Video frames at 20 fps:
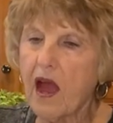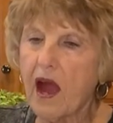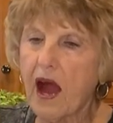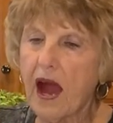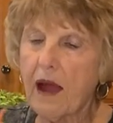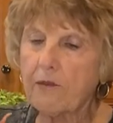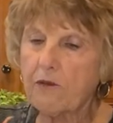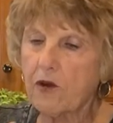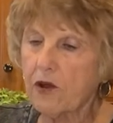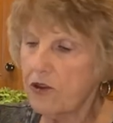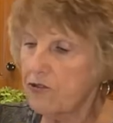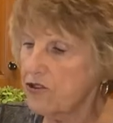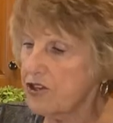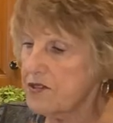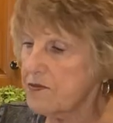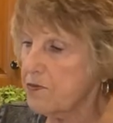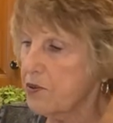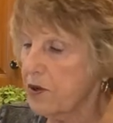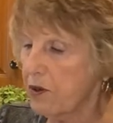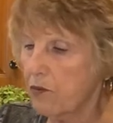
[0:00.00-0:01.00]
I'm going to
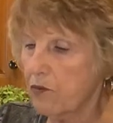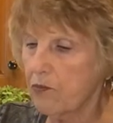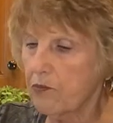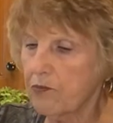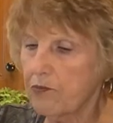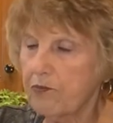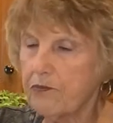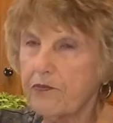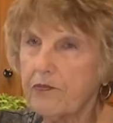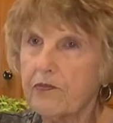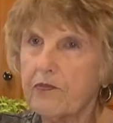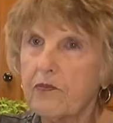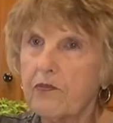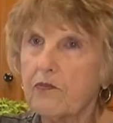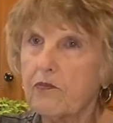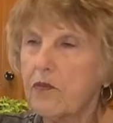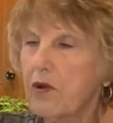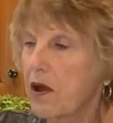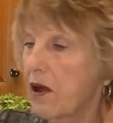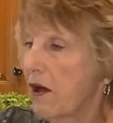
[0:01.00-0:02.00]
just put a
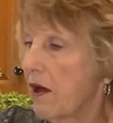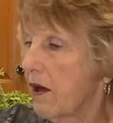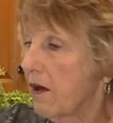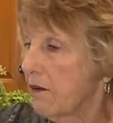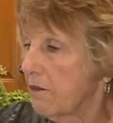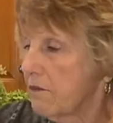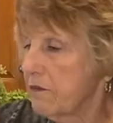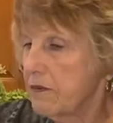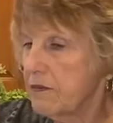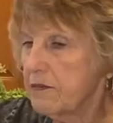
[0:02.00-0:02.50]
um,